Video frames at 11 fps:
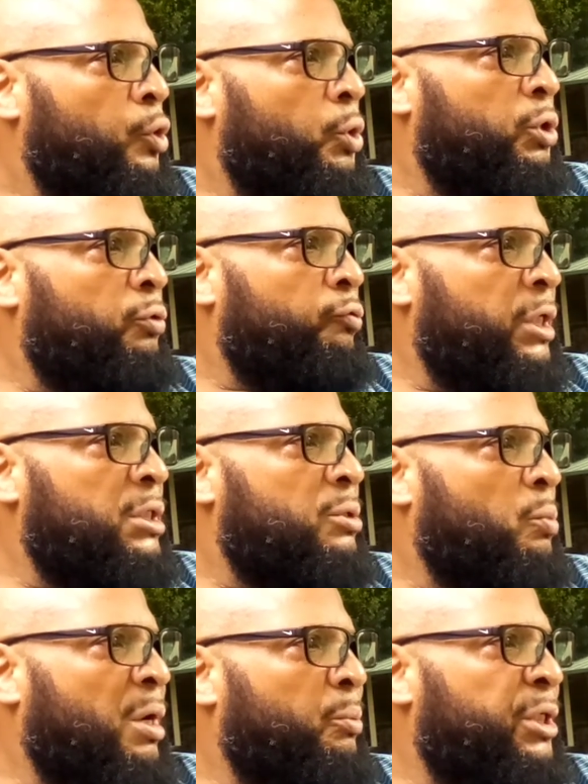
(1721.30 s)
you're the
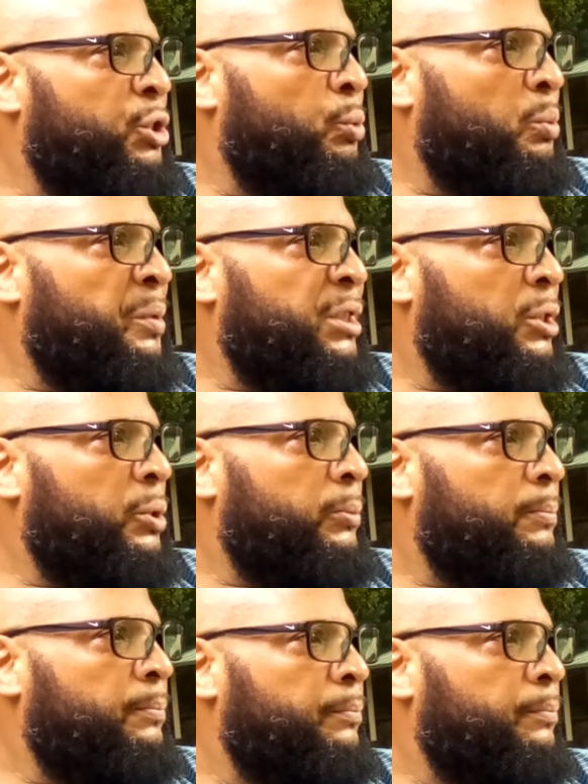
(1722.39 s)
reason why we do what we do.